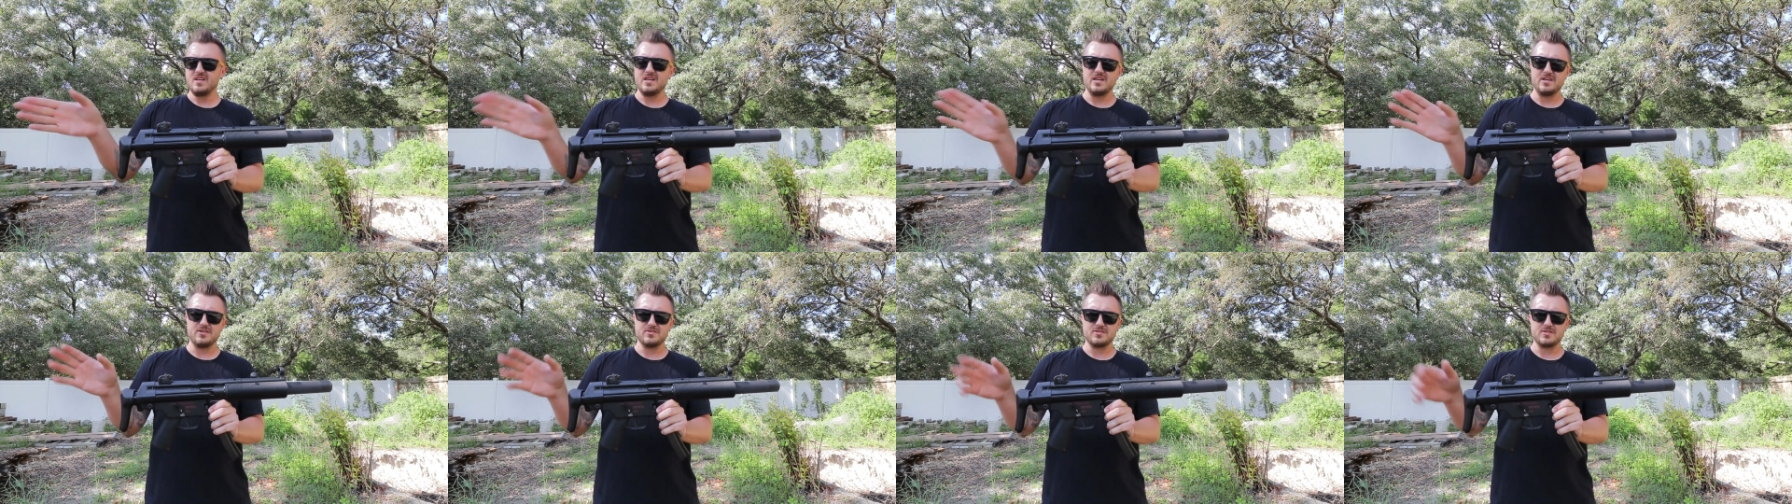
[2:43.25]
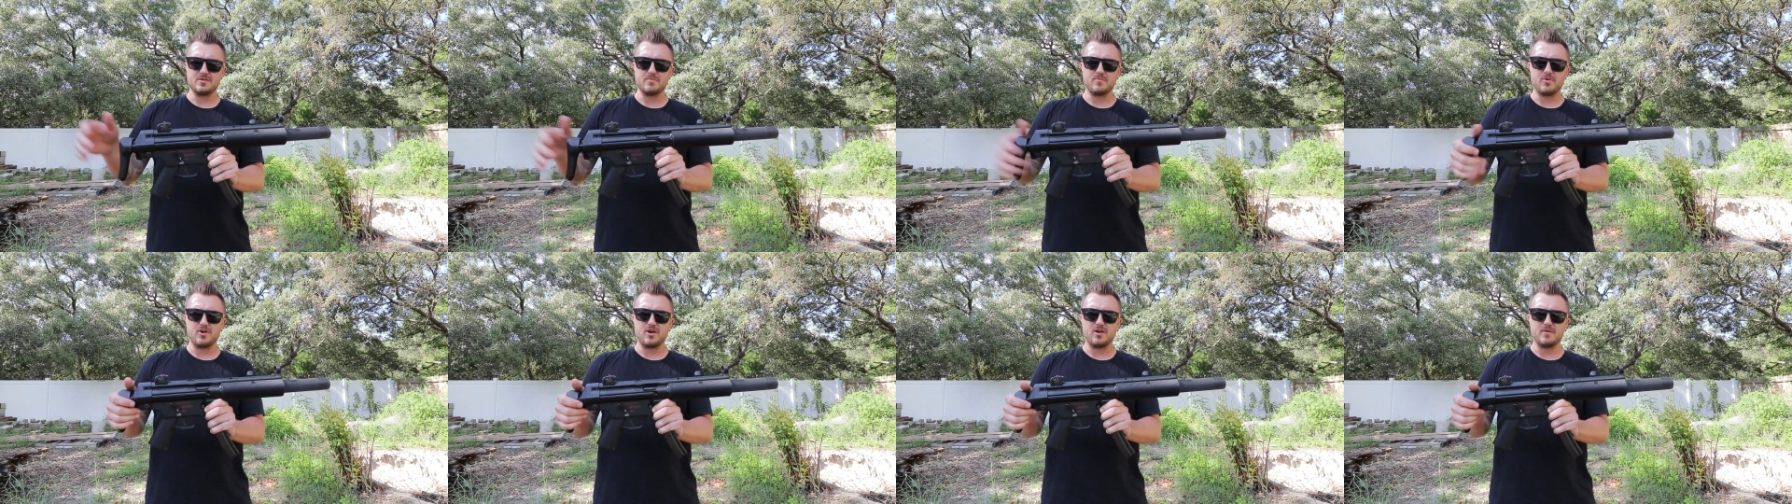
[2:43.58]
I
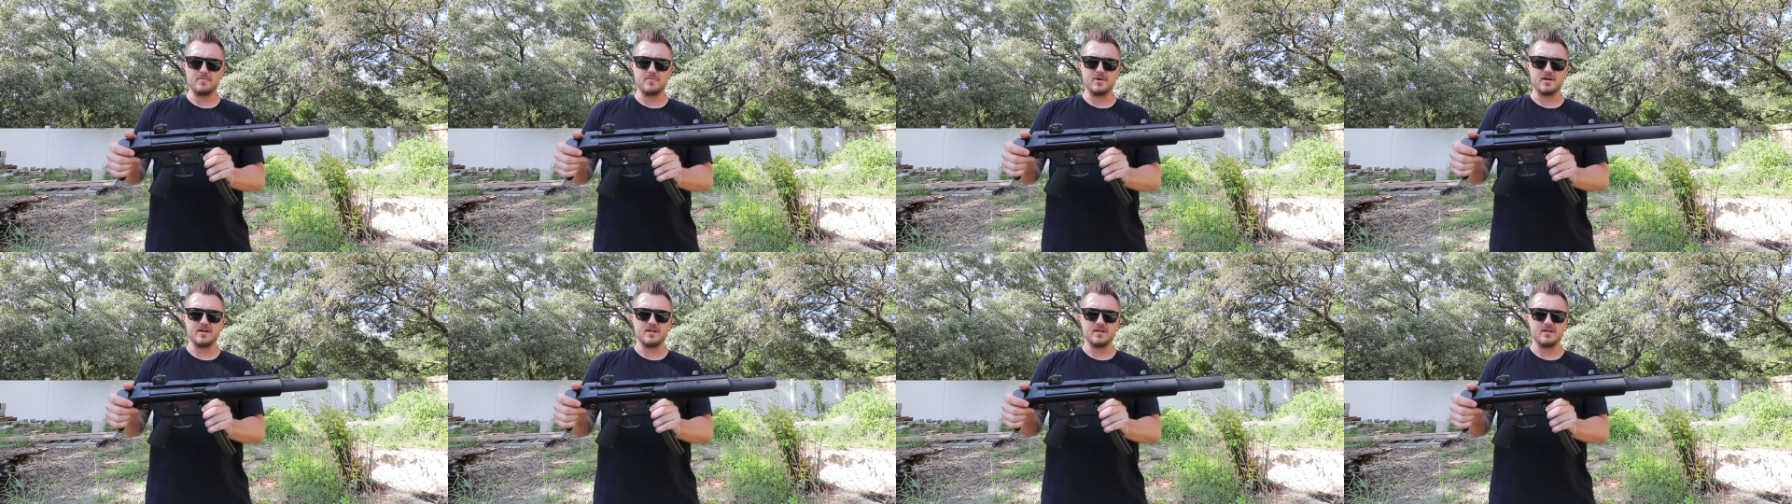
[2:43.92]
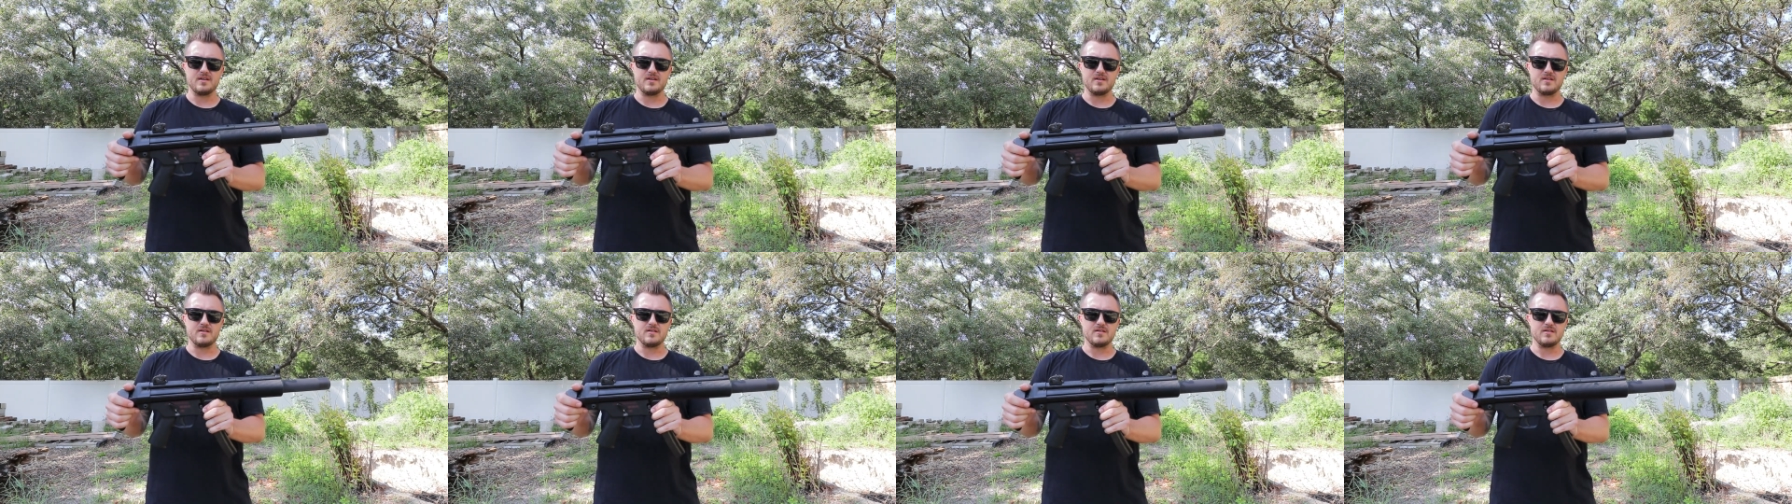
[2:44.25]
also brought my
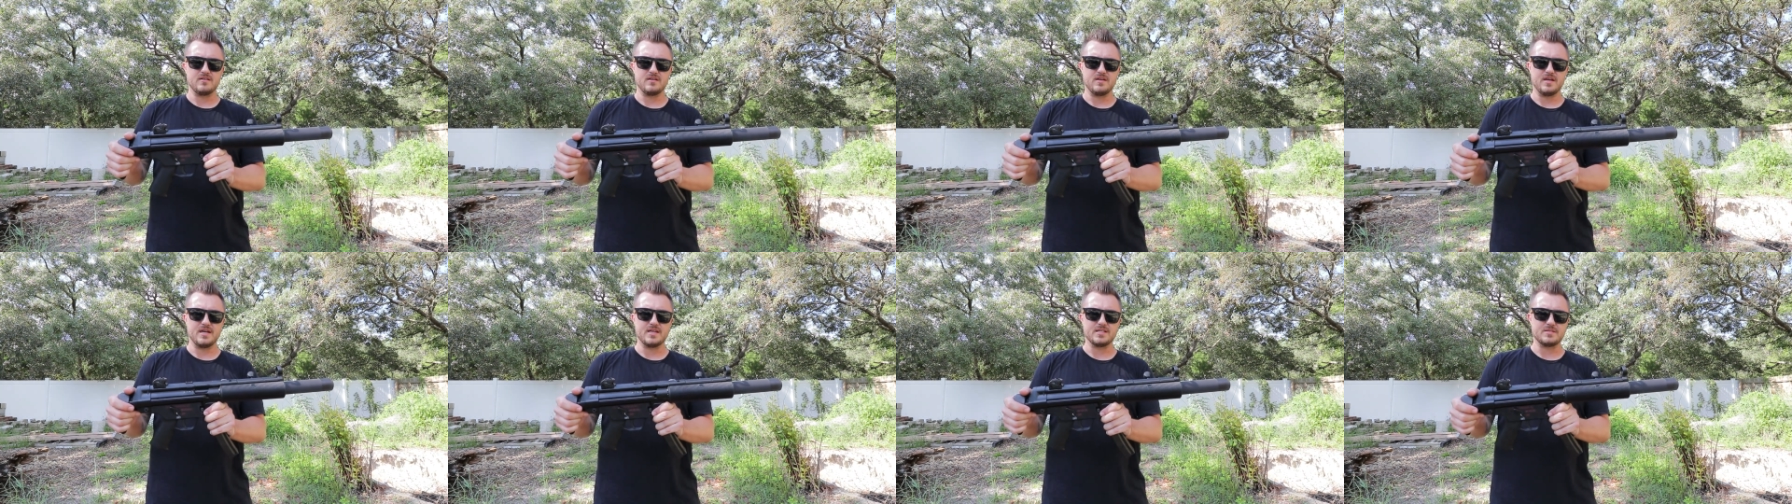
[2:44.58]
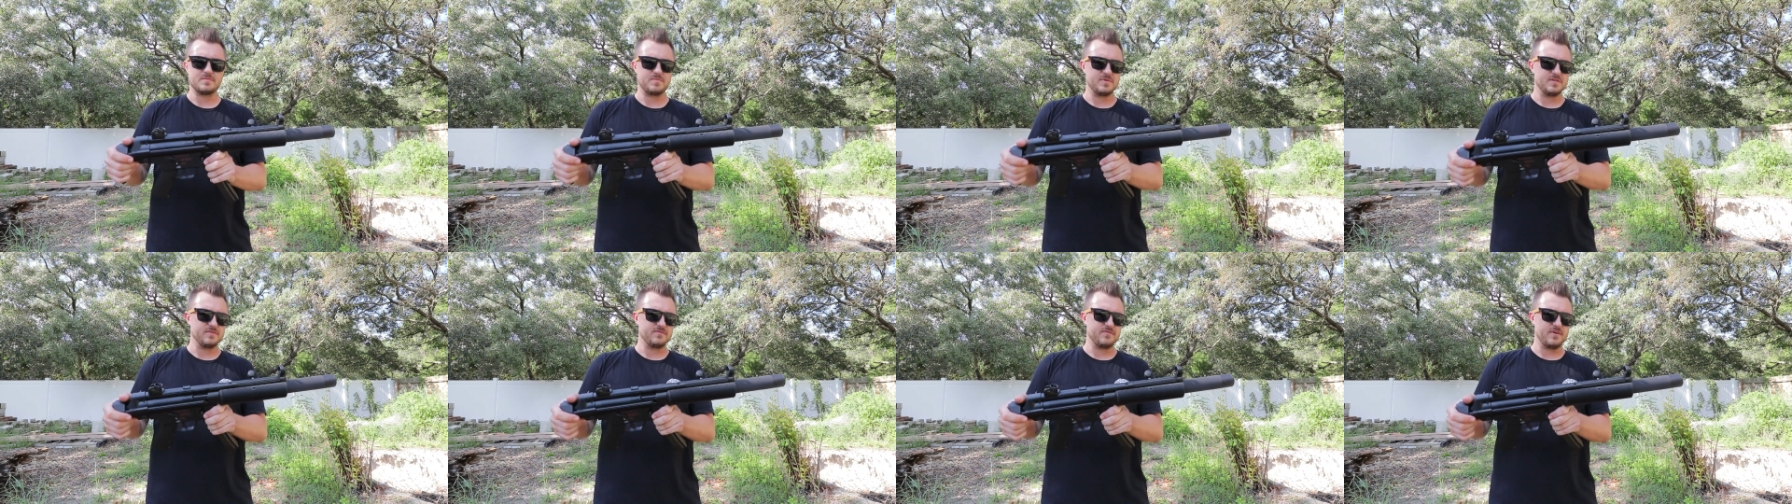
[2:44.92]
uh,
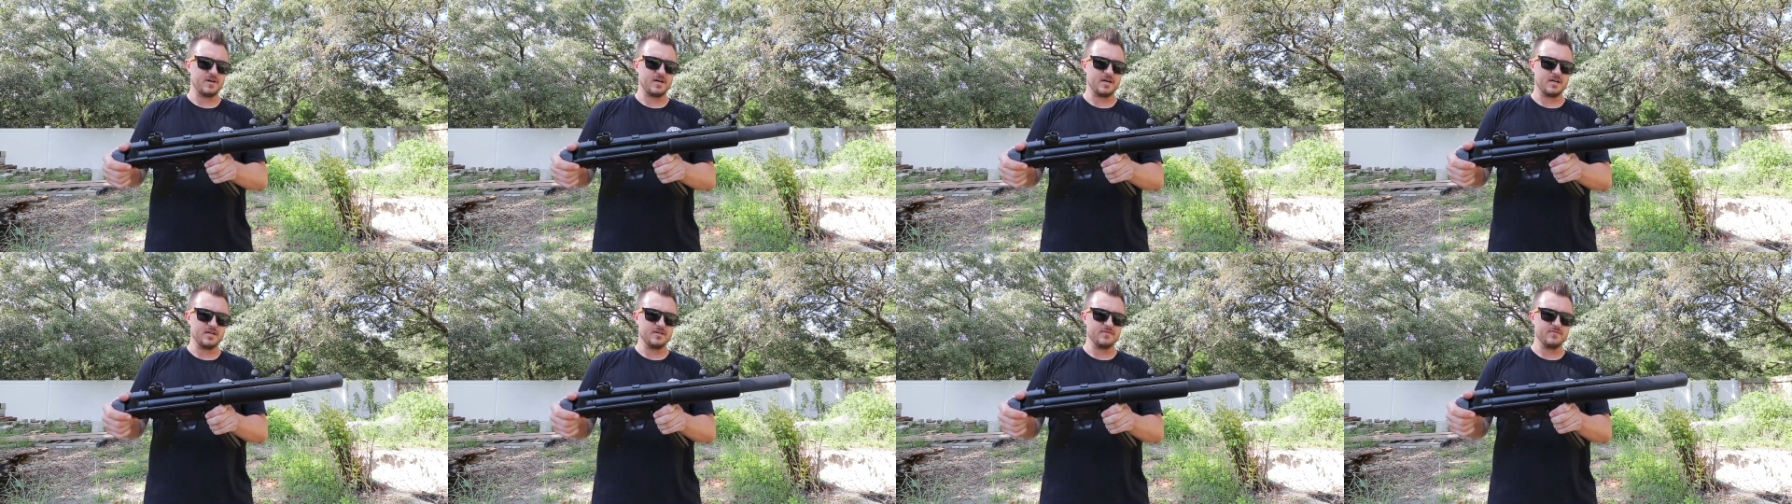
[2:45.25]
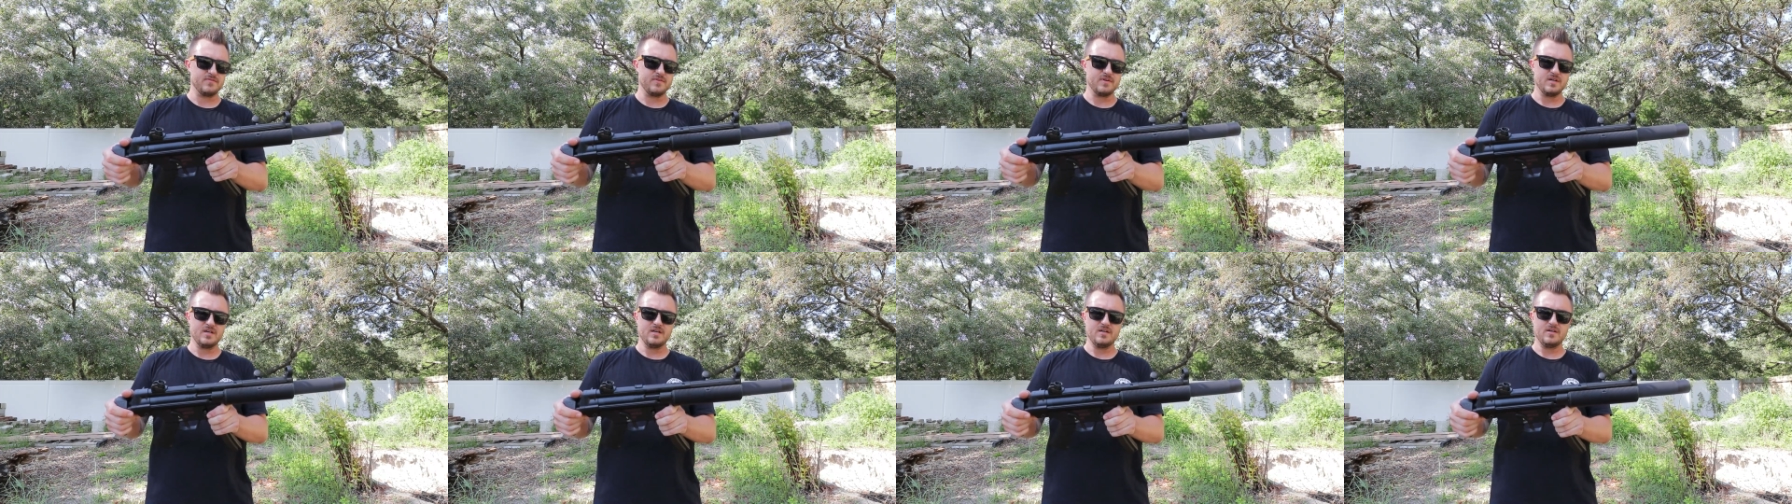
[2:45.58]
SP5